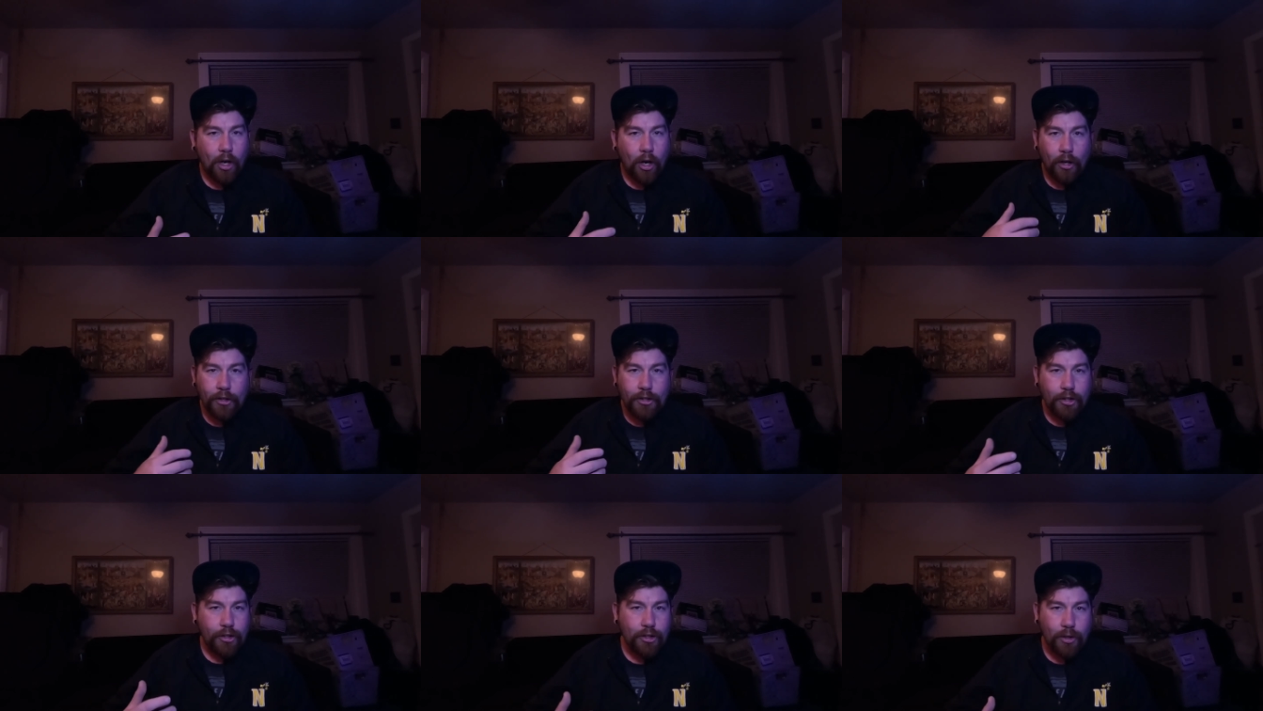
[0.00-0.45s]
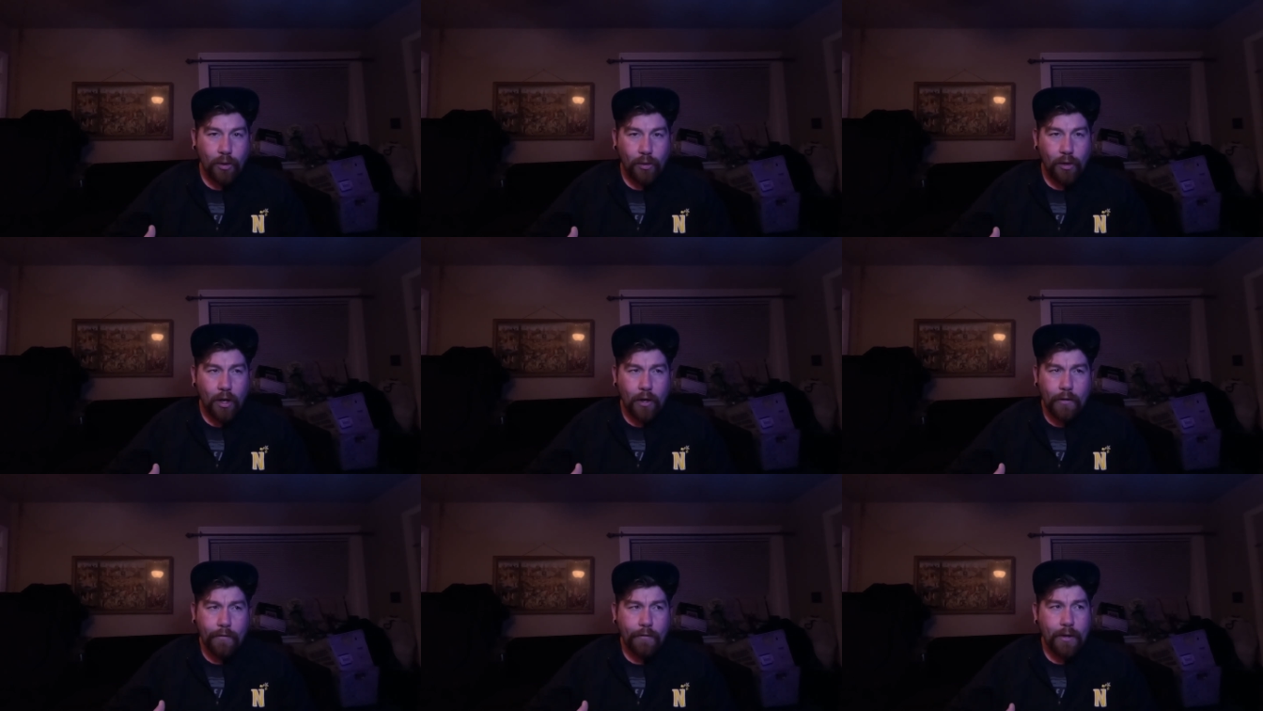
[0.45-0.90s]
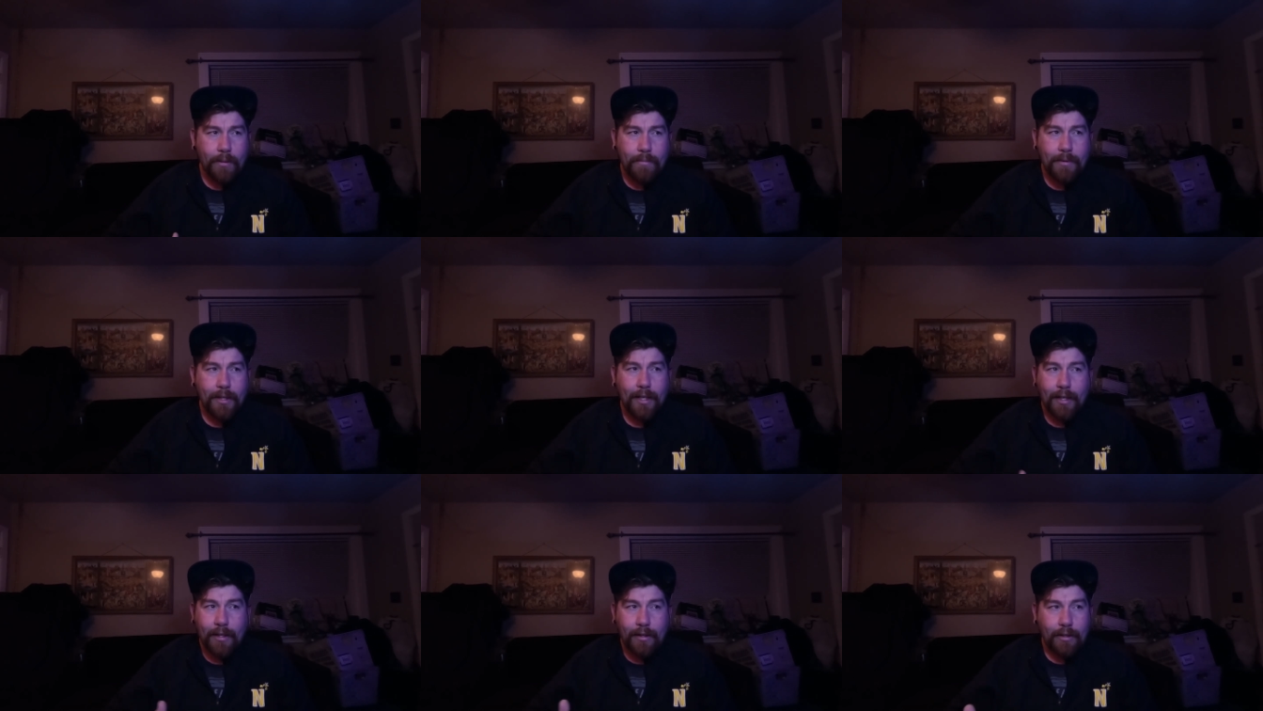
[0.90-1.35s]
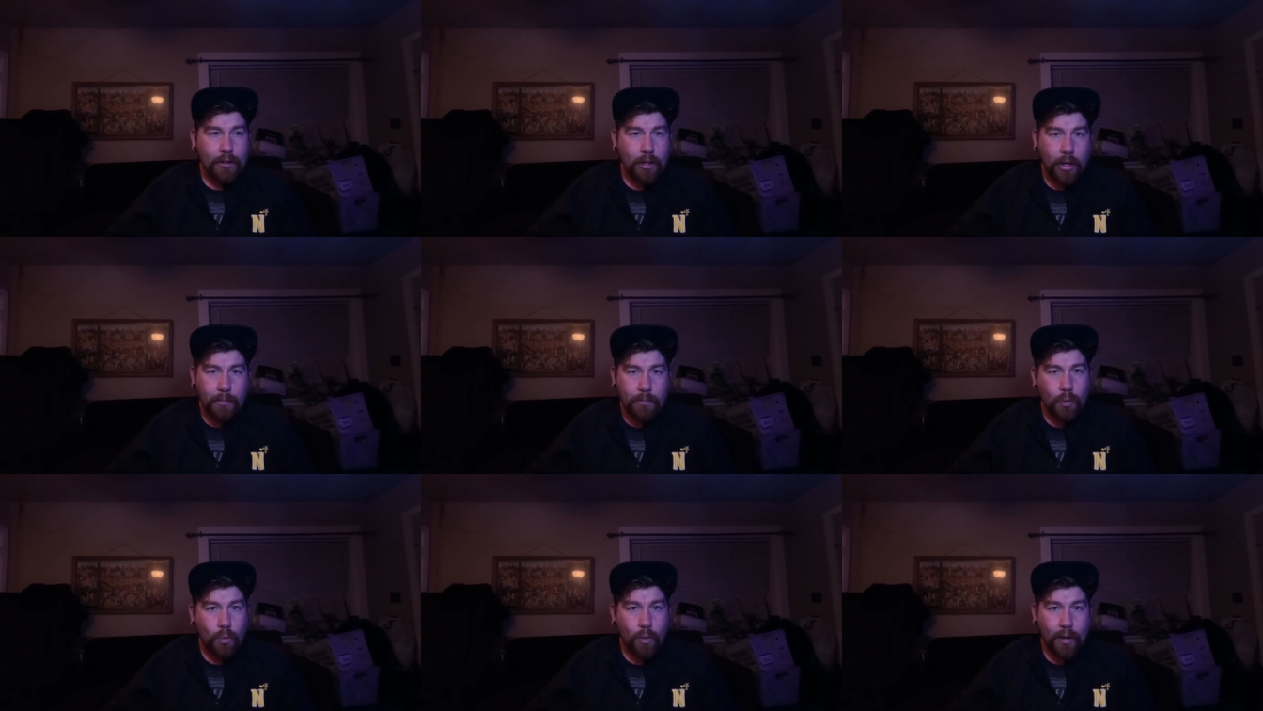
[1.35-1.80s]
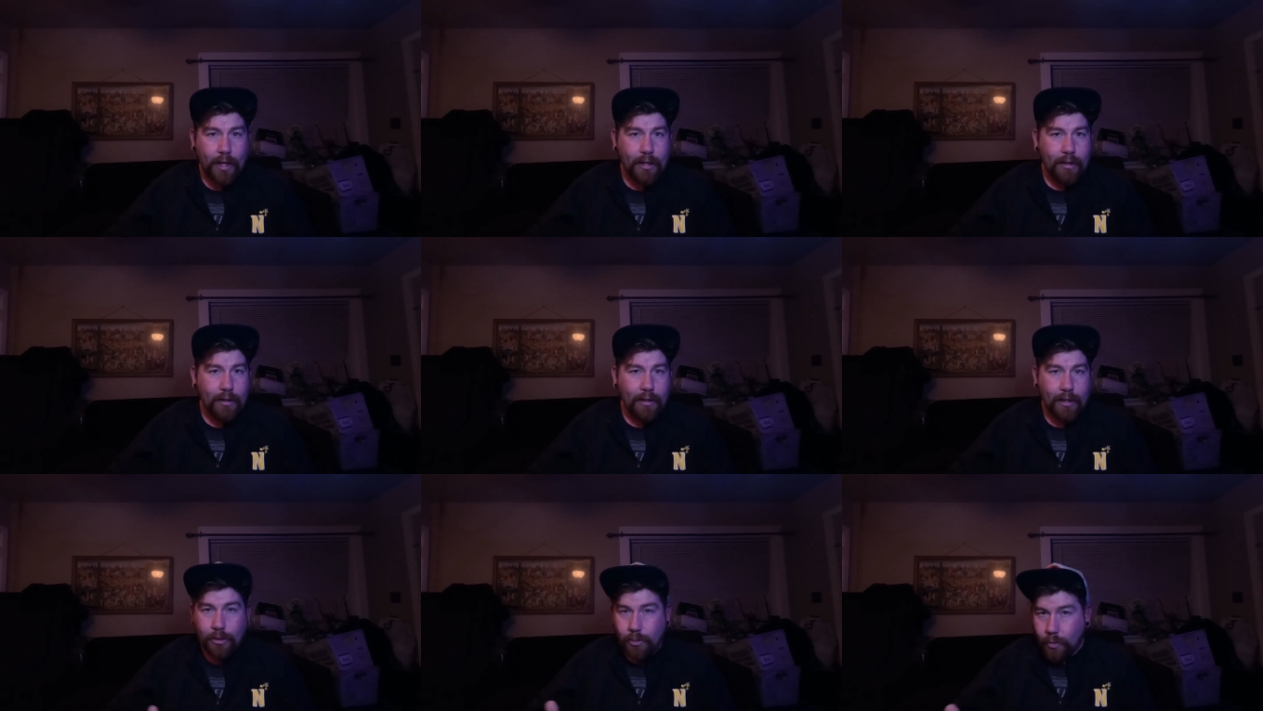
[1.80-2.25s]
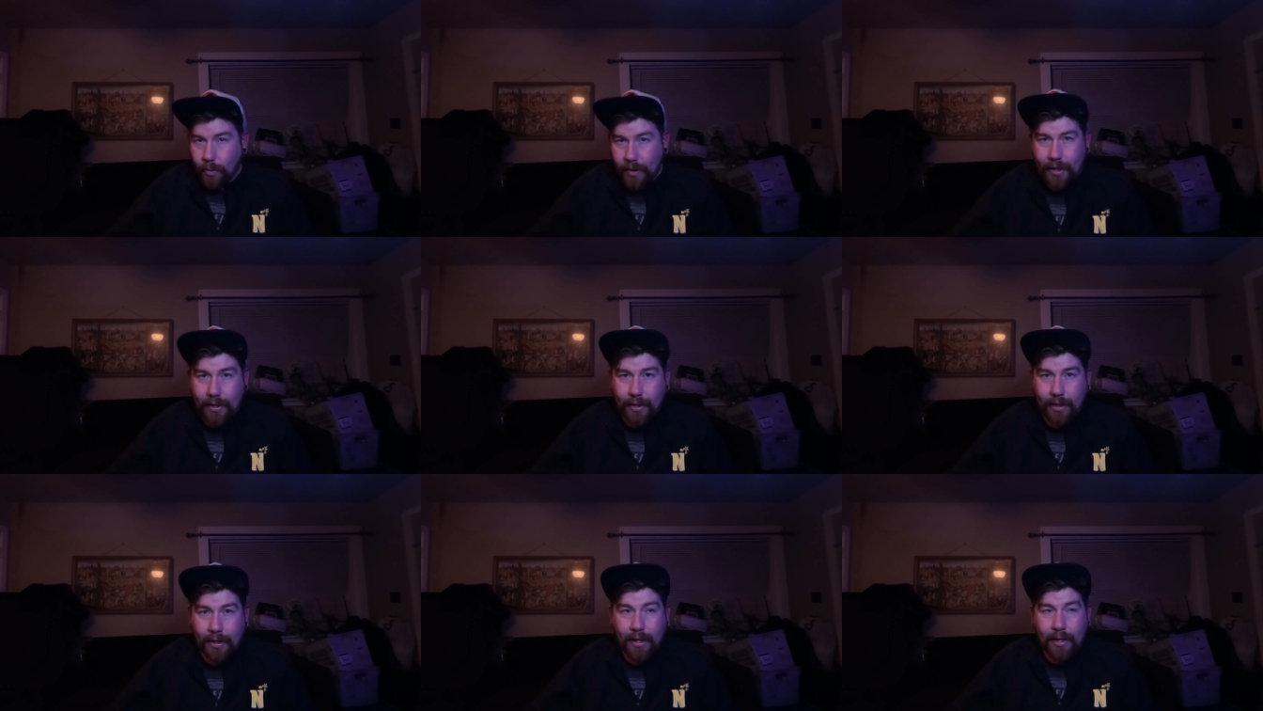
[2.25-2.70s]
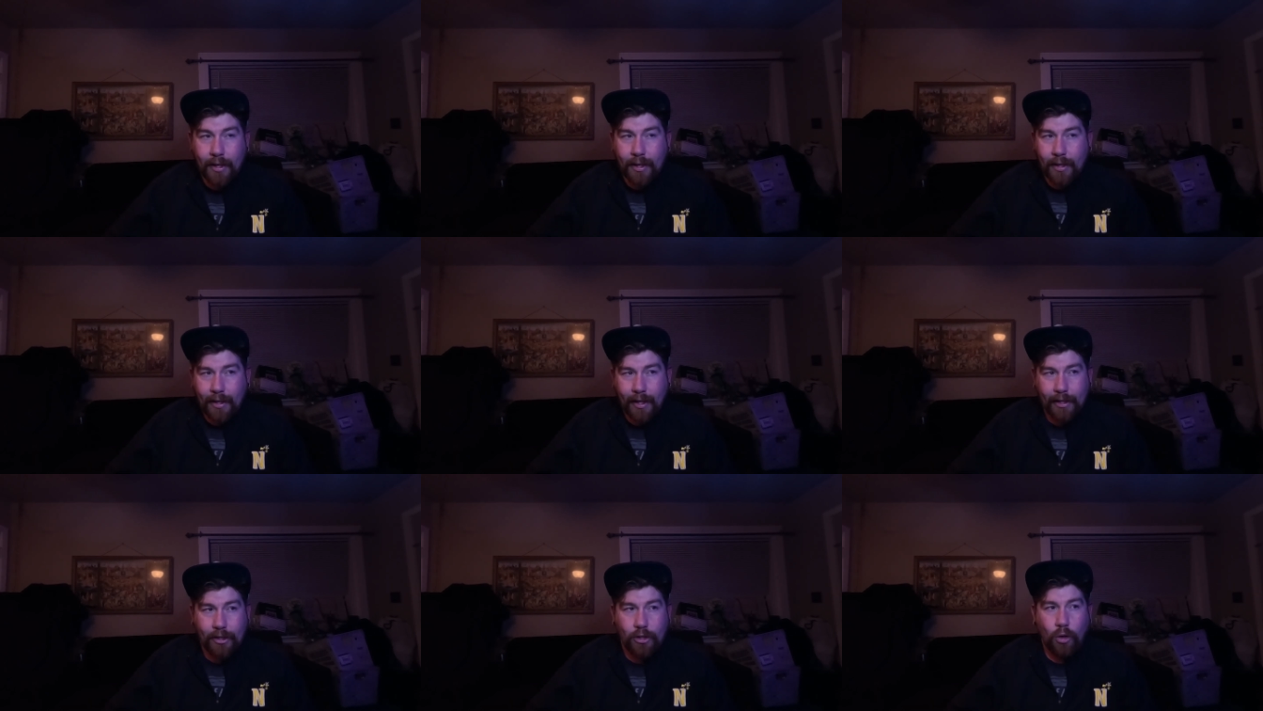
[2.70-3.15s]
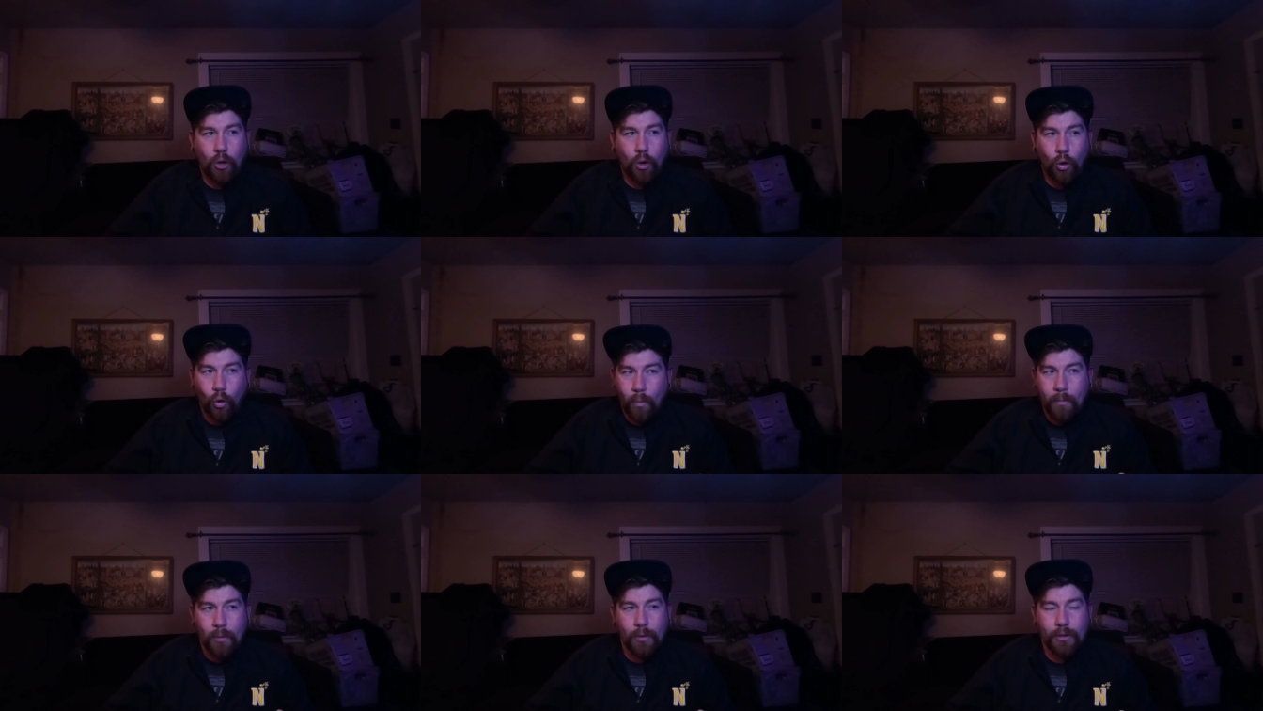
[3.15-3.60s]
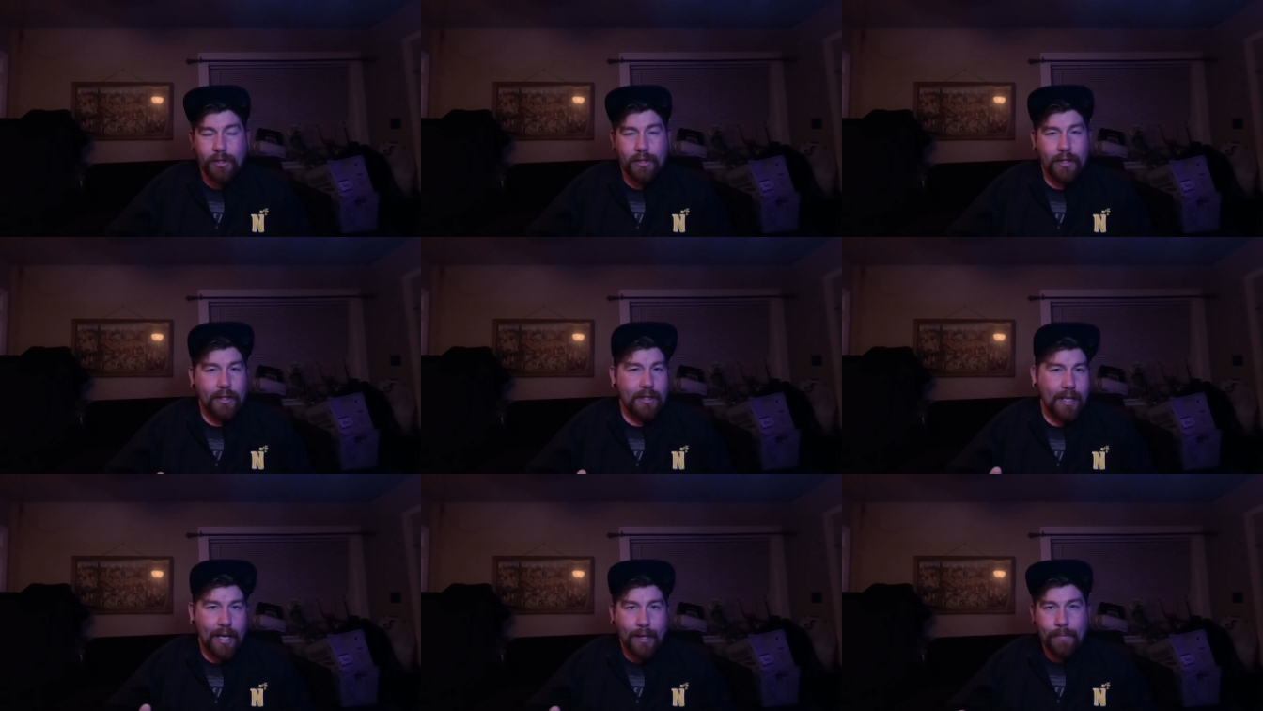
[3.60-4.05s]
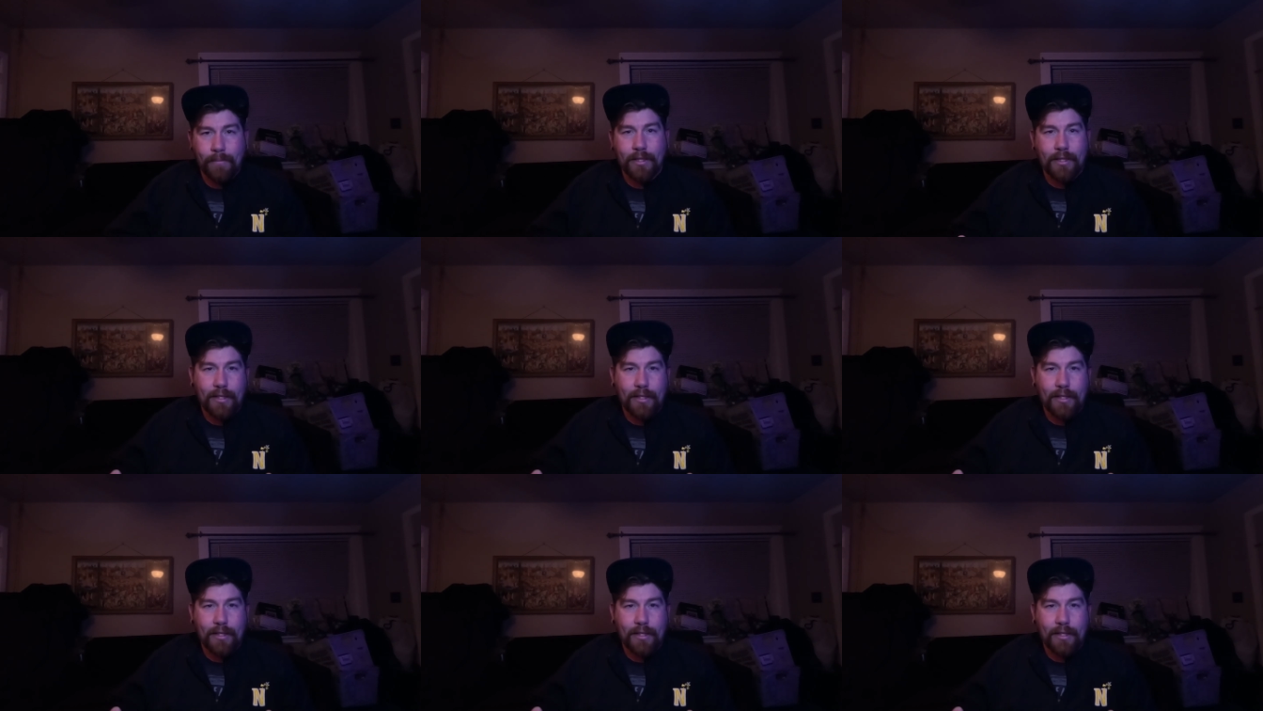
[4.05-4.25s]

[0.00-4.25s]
odds are so long for him to get in the top 20 this week. It's almost the same